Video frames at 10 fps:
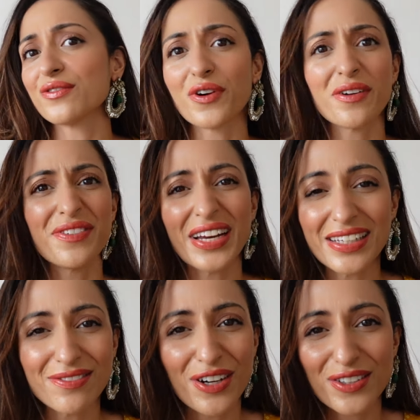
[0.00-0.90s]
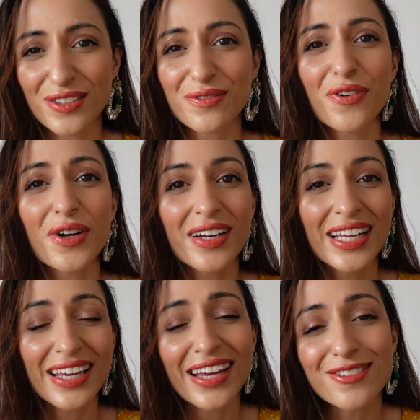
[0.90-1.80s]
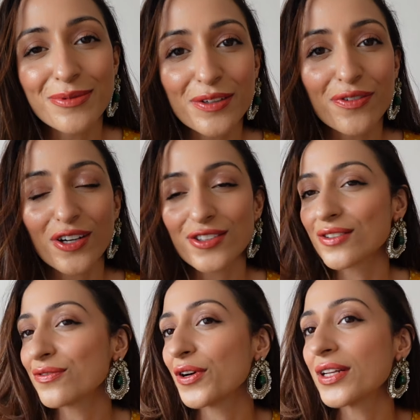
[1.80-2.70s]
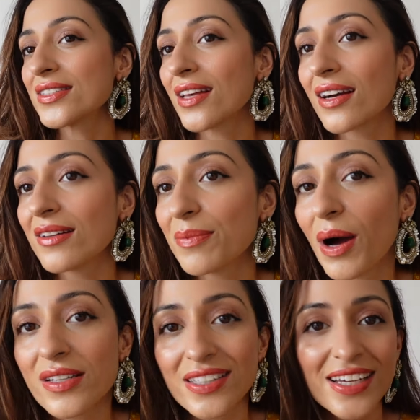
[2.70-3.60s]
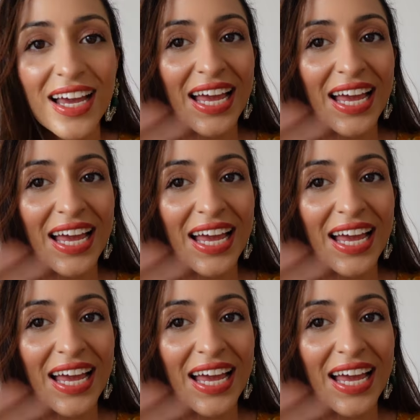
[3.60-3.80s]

for a wedding function, for an engagement function, for a sagan party,